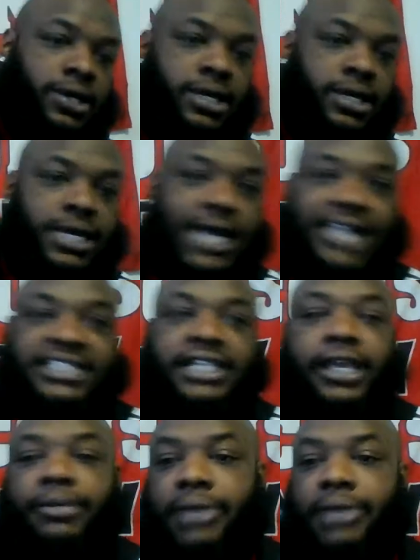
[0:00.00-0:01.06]
I see
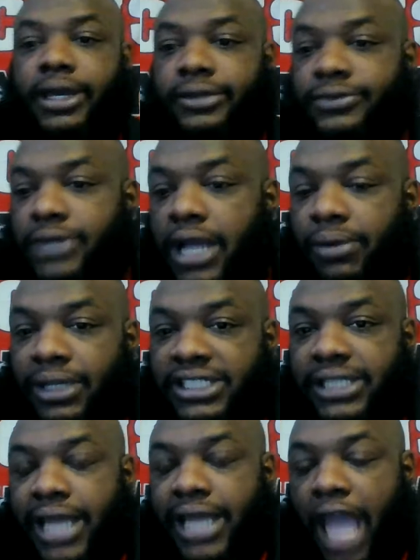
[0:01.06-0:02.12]
it, man. I really
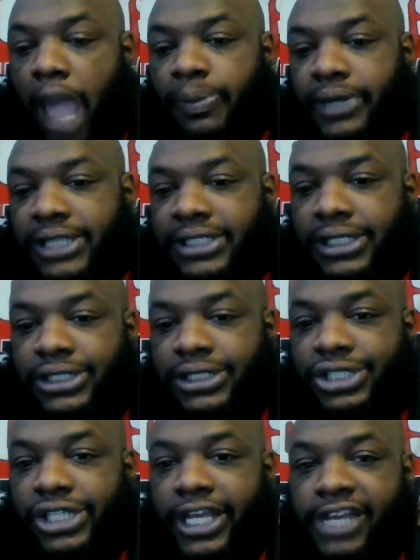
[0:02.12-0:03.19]
see it happen. I see the
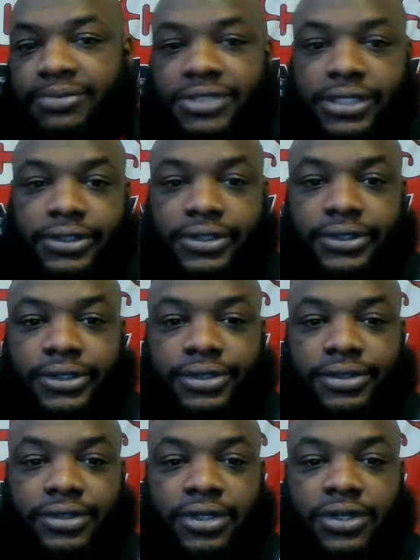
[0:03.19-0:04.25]
Shams,
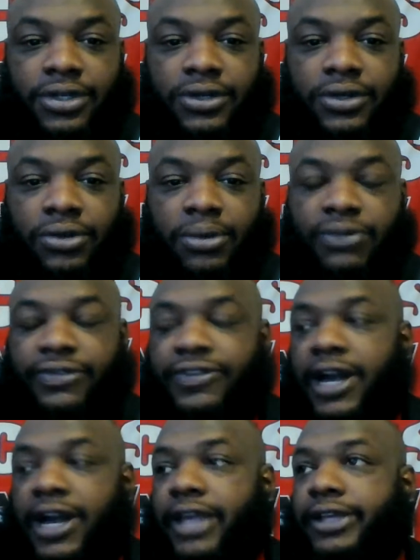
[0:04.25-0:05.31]
New Memphis
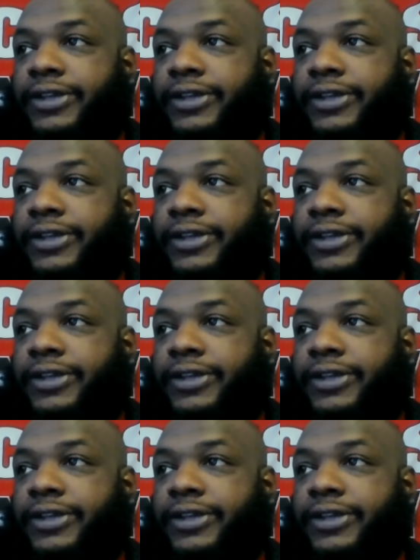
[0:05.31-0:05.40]
Fire.